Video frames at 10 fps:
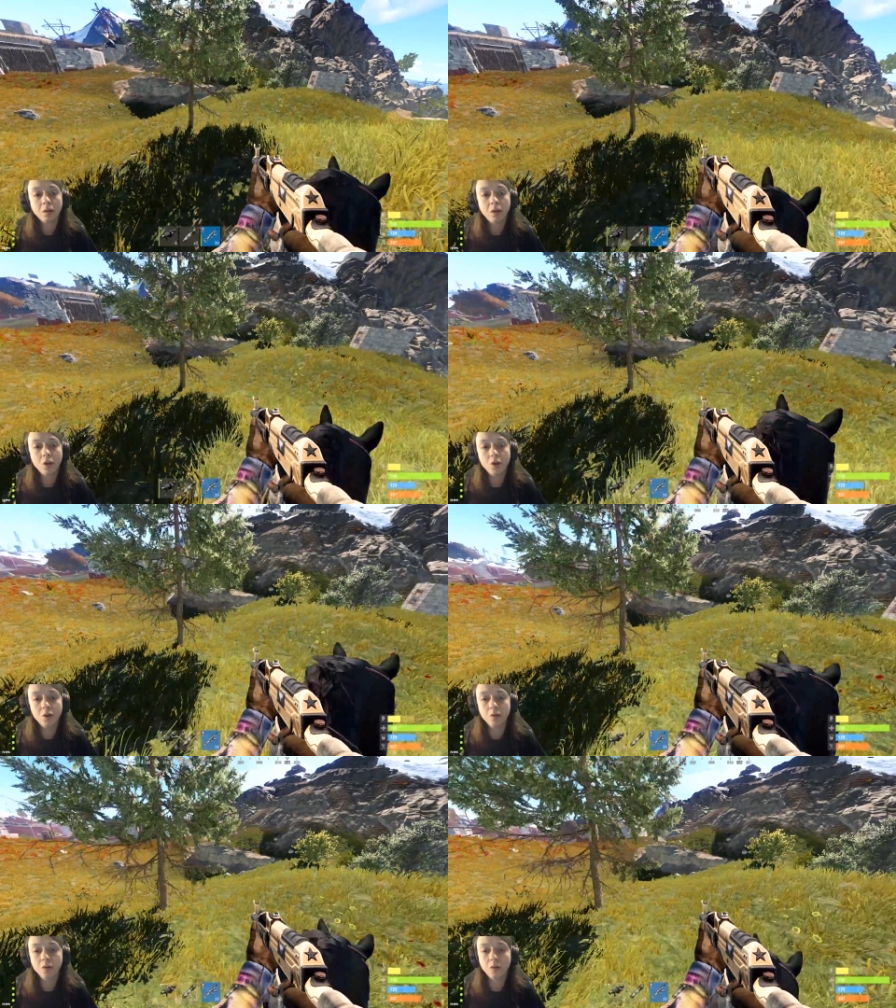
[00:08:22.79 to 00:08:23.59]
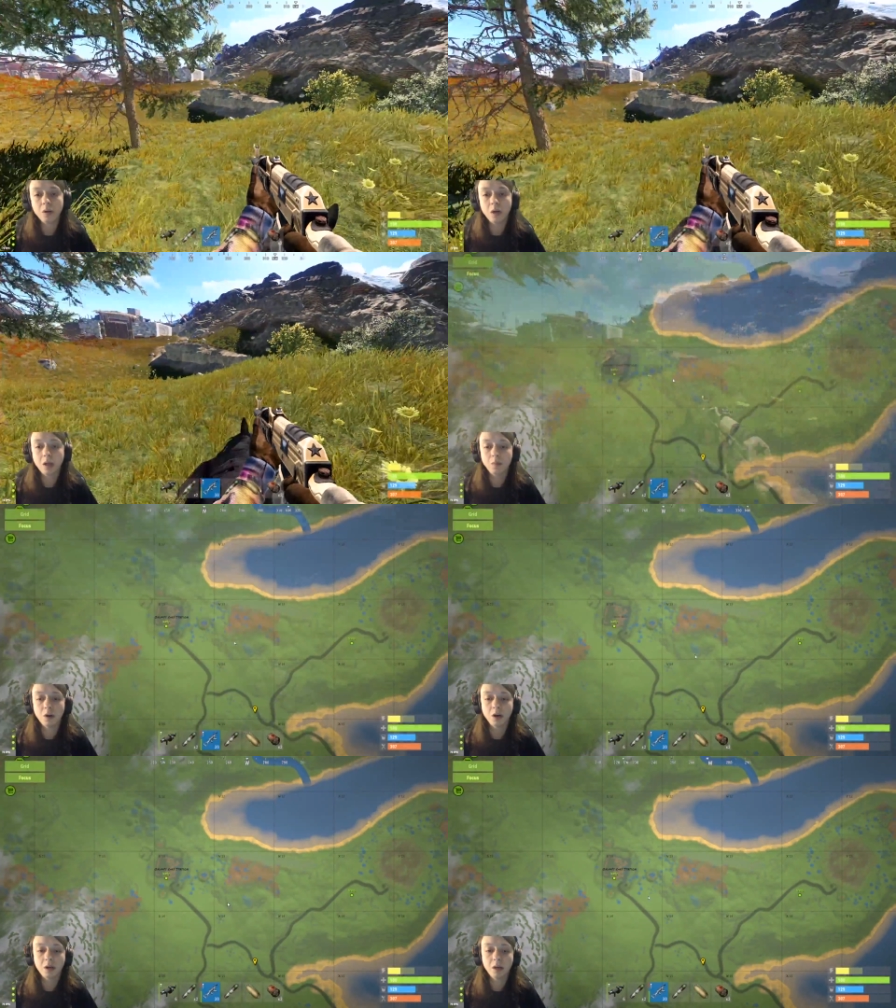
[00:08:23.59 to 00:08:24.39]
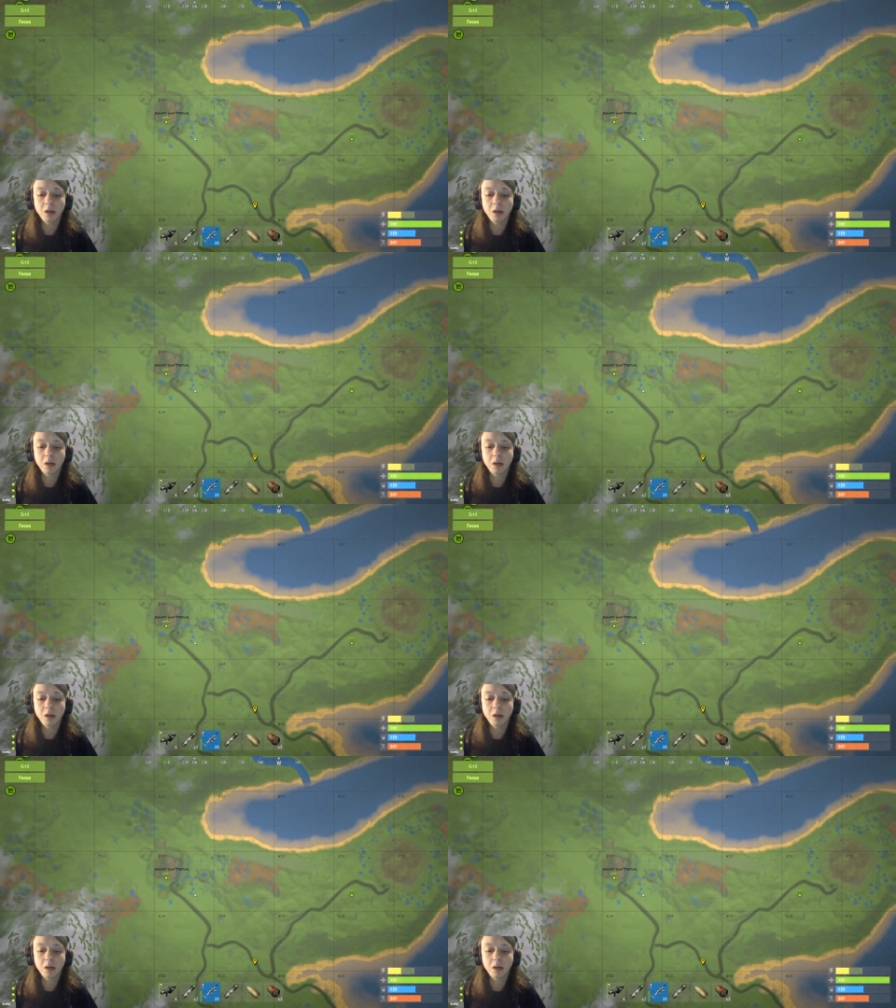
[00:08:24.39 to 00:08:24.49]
New. I'll mark